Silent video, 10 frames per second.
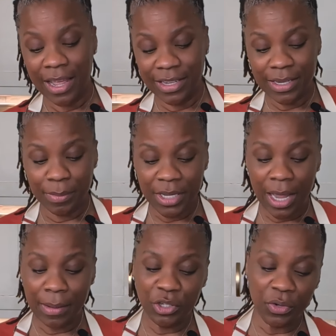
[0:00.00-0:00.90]
and
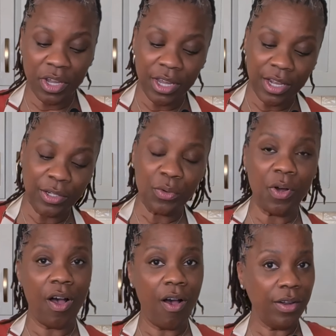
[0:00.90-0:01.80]
sometimes you can get a
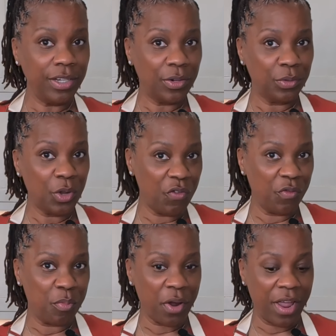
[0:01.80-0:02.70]
little odd little loaf
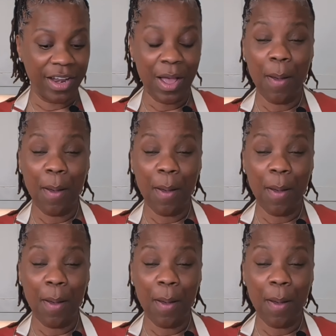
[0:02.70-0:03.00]
of bread.